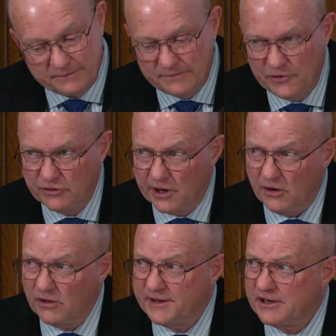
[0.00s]
You've got
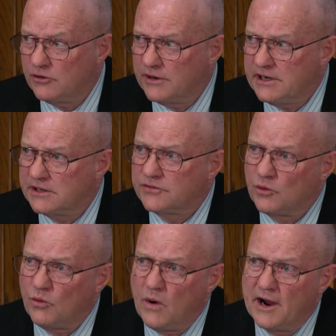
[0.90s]
all the ingredients
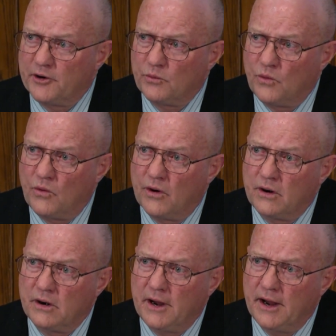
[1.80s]
for a wider war,
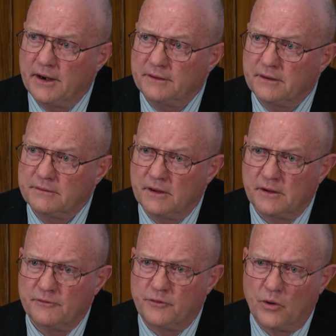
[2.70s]
and
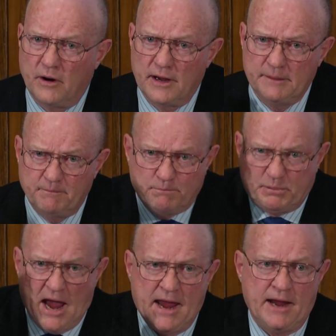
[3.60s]
for a
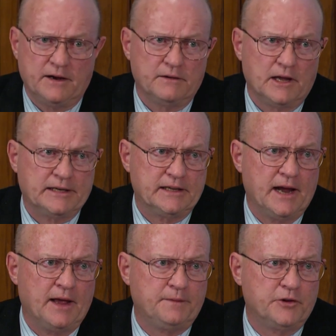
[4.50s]
bang like
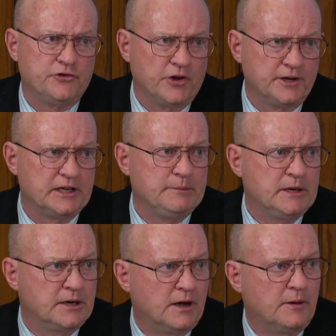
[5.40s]
that suddenly
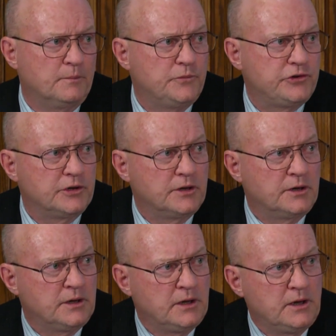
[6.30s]
becomes,
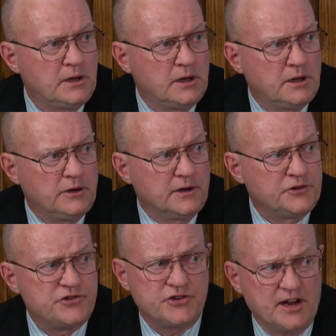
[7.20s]
you got
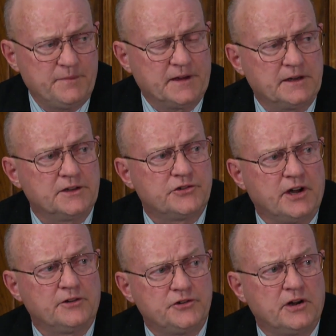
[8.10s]
the same thing in the
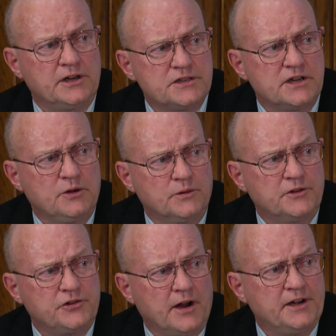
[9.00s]
South China Sea when the
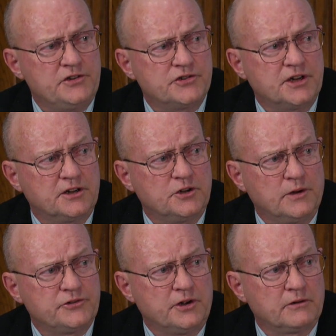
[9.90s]
Chinese sink a
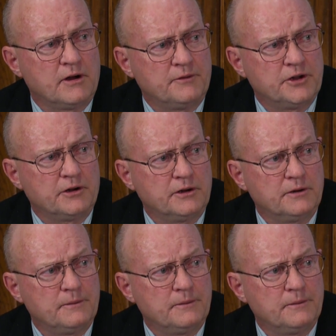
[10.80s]
U.S. aircraft carrier.